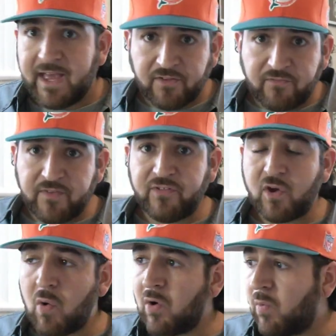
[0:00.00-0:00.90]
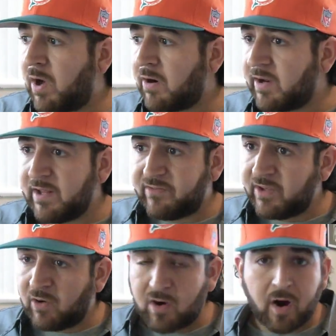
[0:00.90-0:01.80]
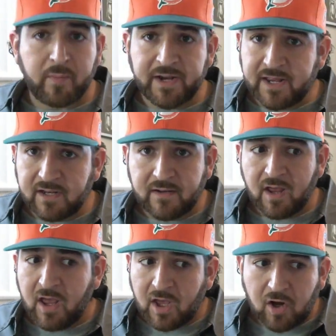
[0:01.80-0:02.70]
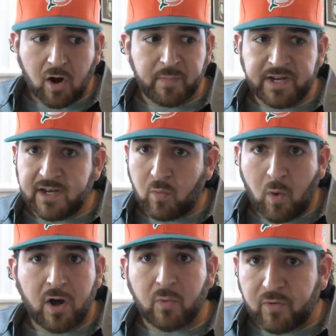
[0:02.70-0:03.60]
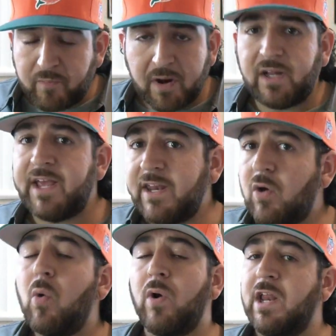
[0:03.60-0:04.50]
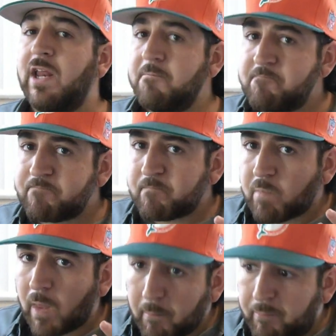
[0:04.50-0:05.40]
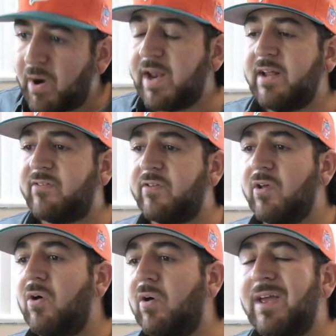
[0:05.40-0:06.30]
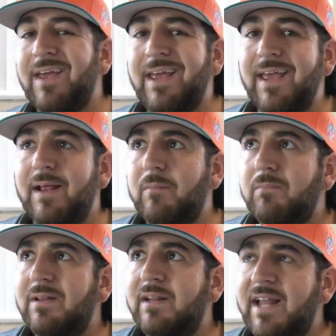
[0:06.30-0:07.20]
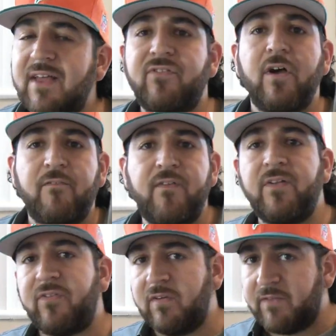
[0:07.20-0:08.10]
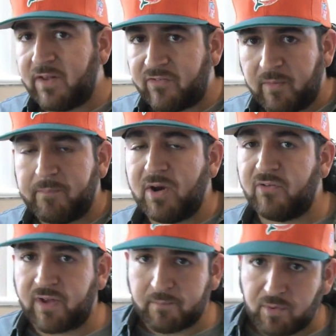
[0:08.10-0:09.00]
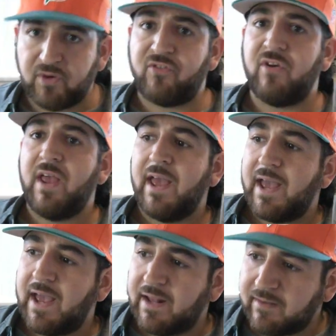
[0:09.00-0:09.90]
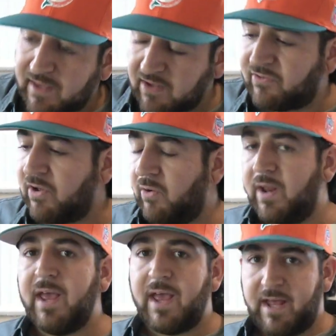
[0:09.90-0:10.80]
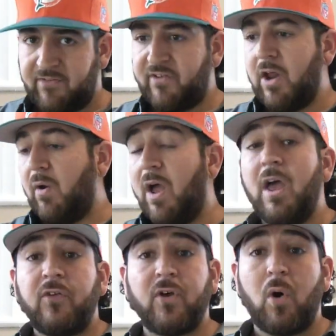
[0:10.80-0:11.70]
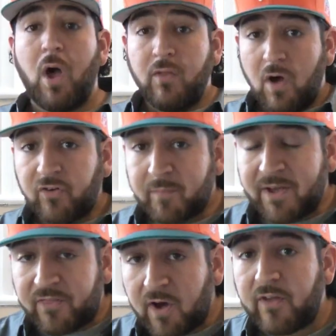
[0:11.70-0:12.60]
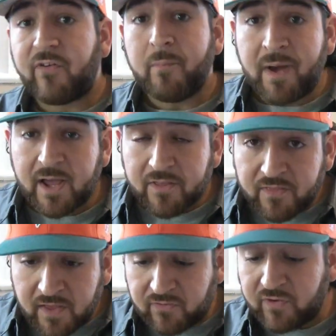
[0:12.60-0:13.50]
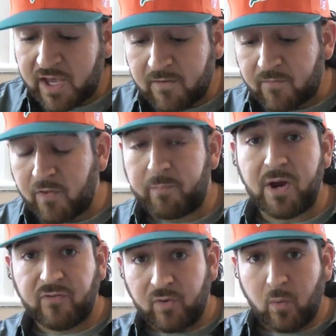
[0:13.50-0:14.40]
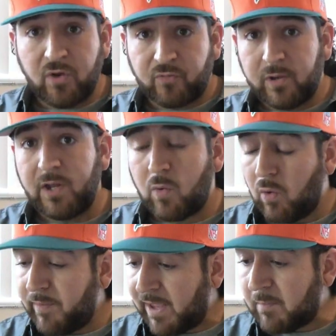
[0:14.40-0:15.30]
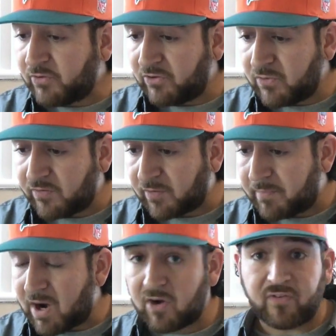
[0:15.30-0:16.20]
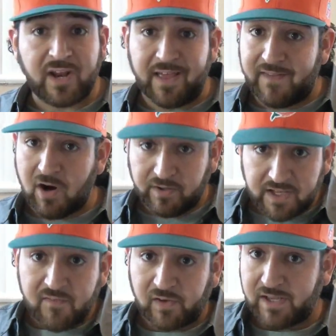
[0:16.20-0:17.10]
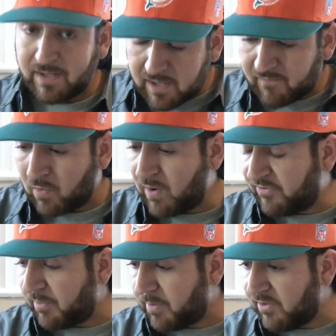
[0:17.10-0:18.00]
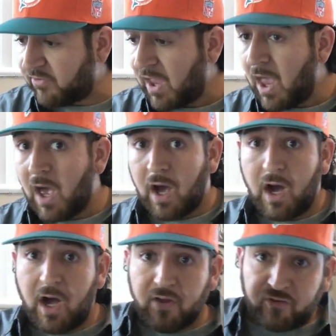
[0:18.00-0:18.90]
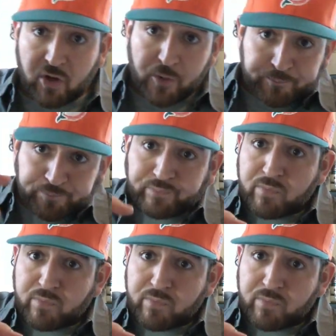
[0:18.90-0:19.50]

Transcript: it's fizzy corn water. It's you know carbonated carbonated water with barely any corn in it, but it's still less offensive than some beers like Busch and Keystone, etc. So those are my thoughts, Mike. Thanks again for the beers. It was really cool being able to do this comparison, and they are definitely different recipes. Uh, so